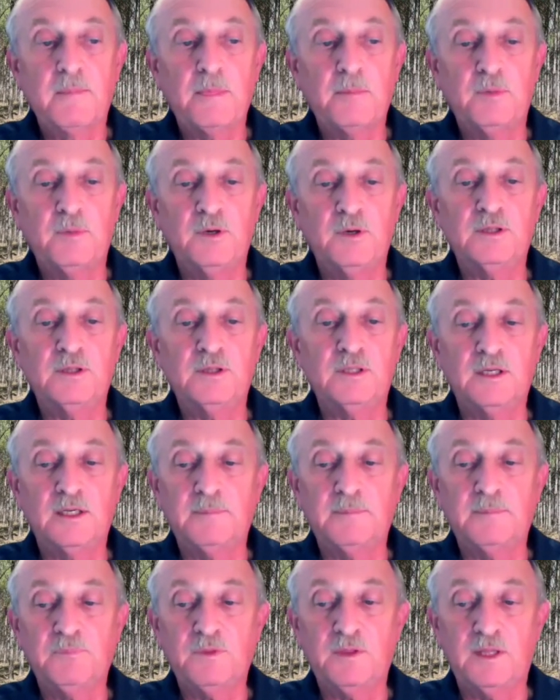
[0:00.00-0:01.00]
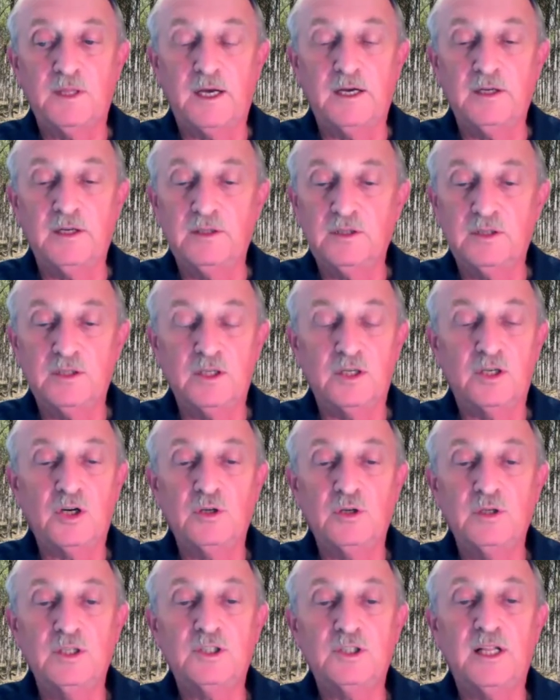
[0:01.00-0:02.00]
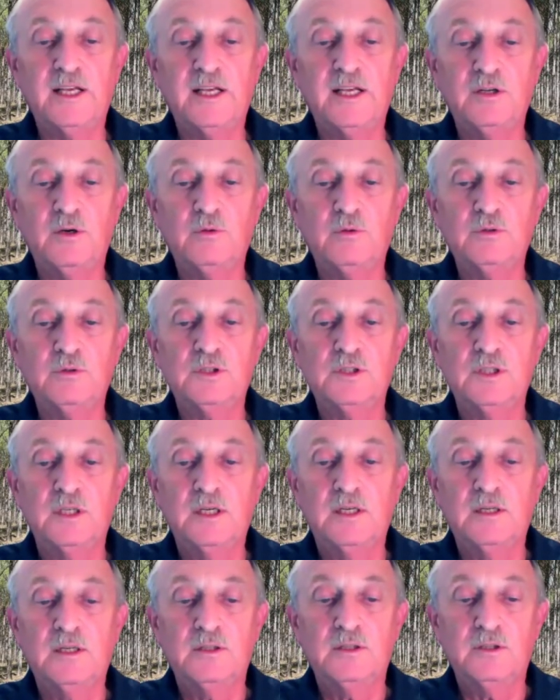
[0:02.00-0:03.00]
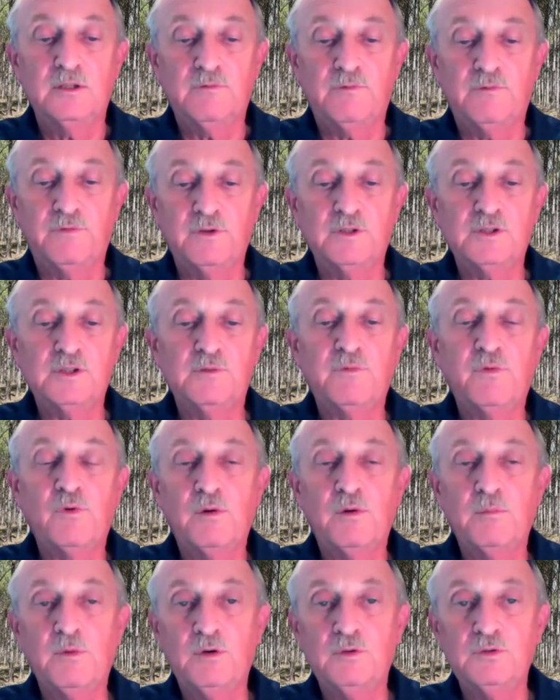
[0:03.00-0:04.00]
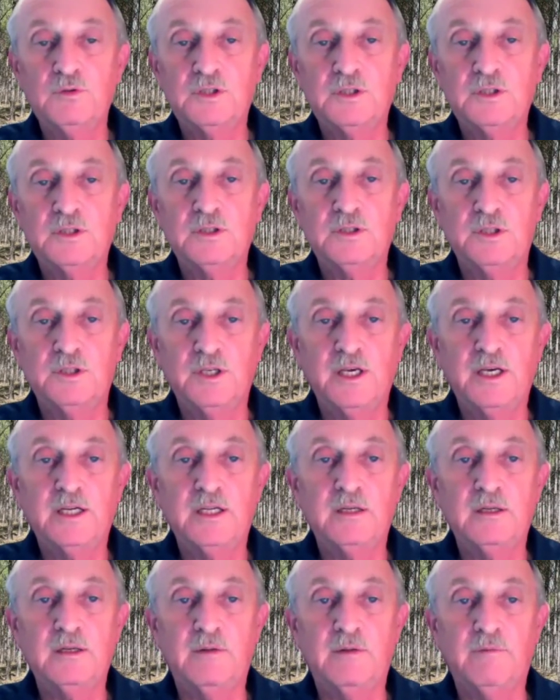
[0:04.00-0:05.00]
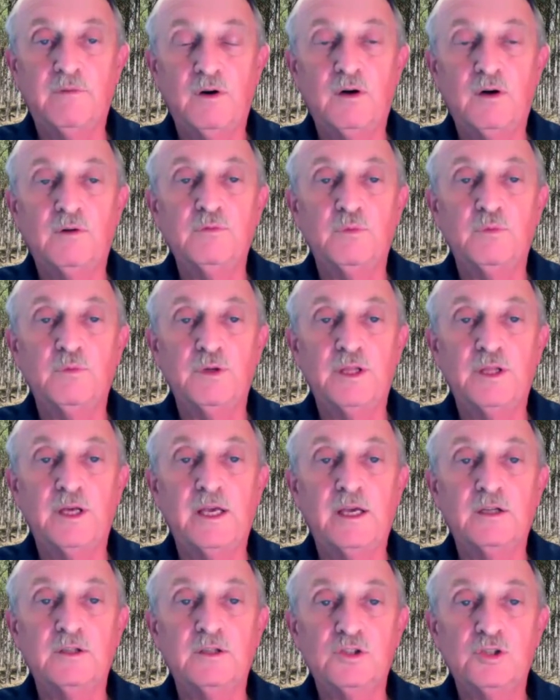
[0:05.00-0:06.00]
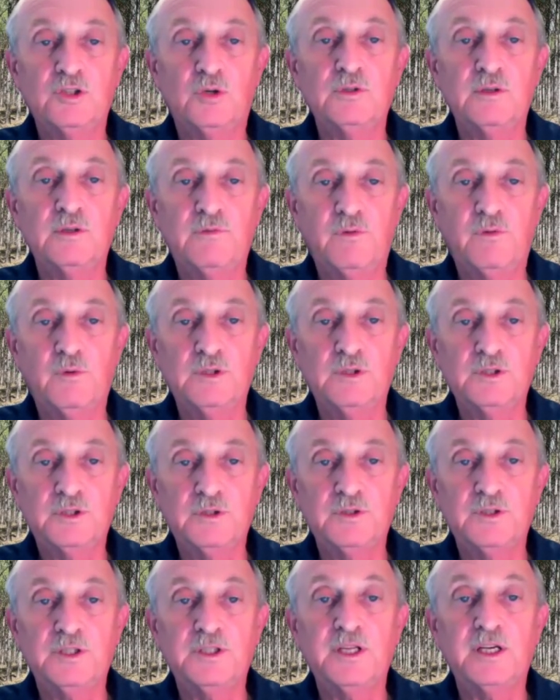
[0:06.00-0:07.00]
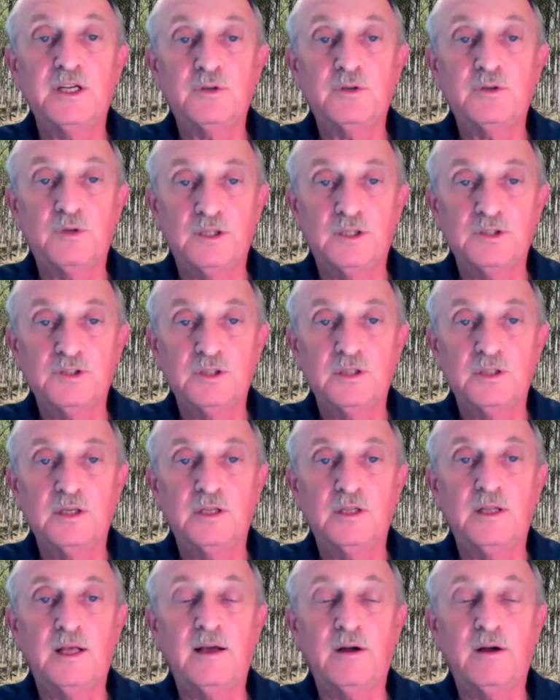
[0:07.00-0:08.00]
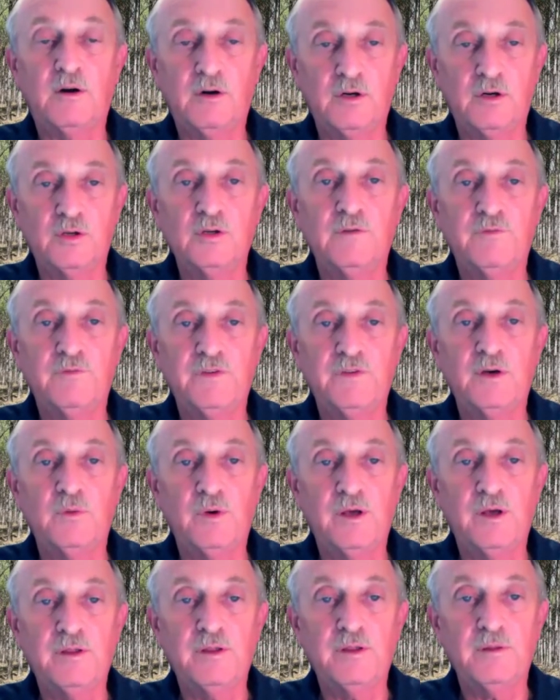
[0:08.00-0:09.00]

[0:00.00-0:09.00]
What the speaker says: But I encourage landowners, first and foremost, to get involved with a consulting forester that they trust and are a good fit with.